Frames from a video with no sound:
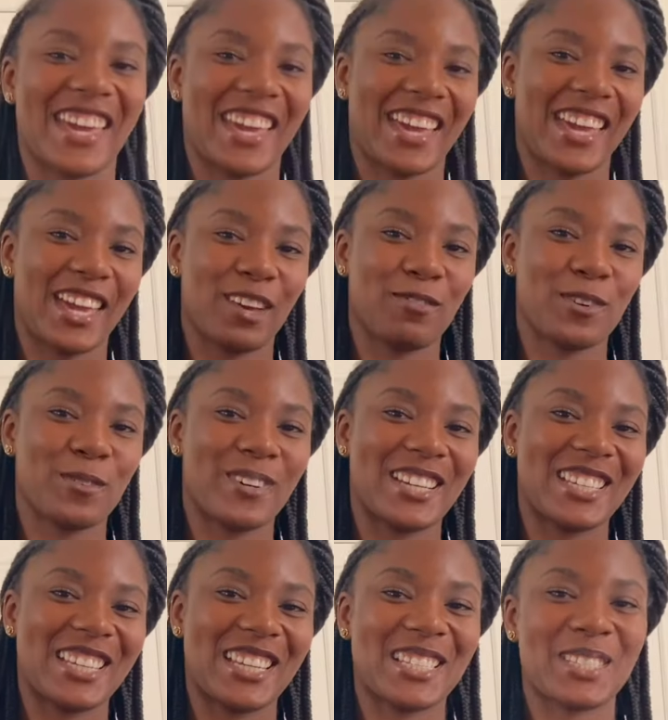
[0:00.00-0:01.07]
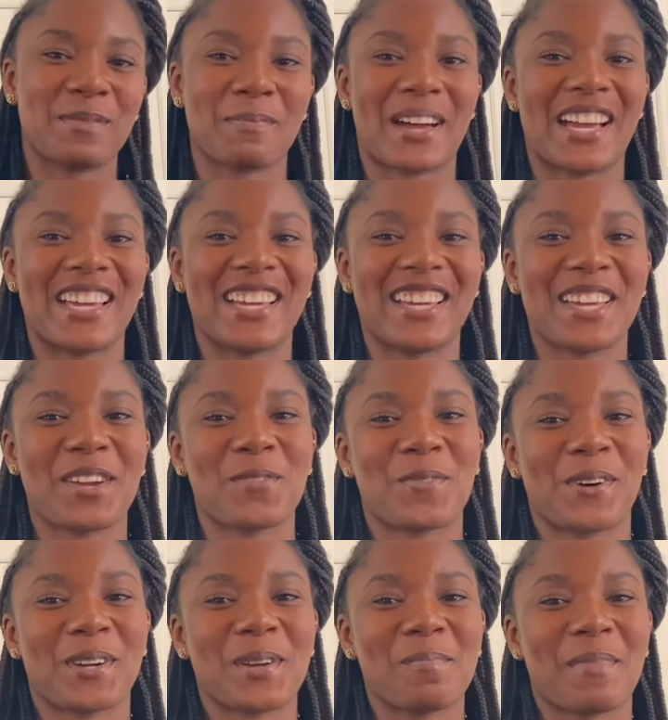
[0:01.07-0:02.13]
Hey everyone, it's Maya and
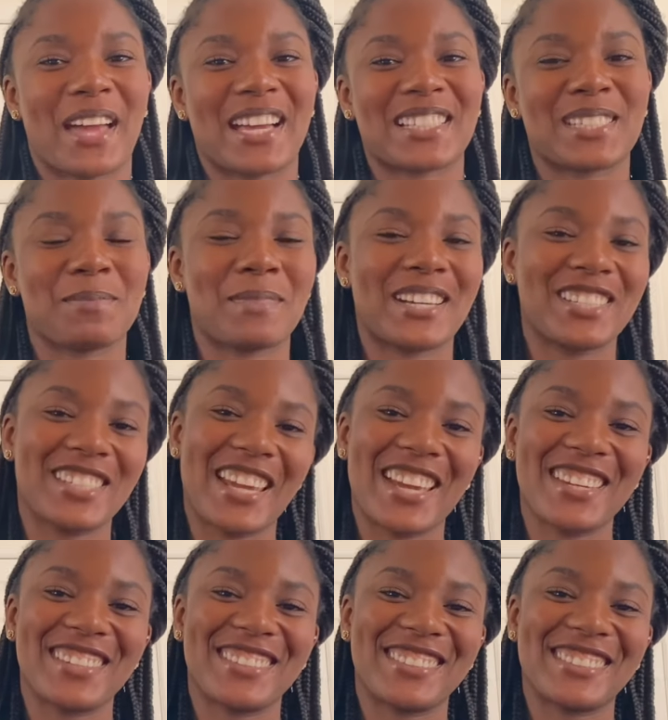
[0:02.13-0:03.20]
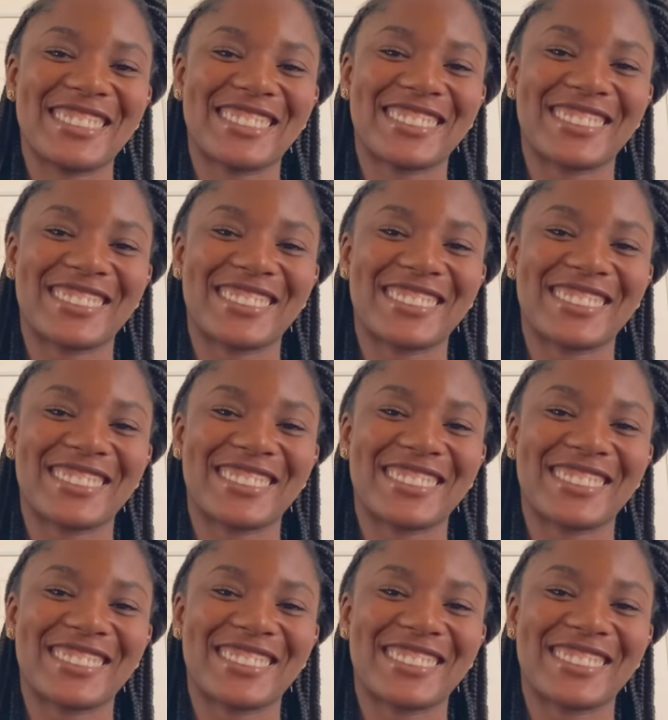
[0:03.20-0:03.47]
welcome back to my channel.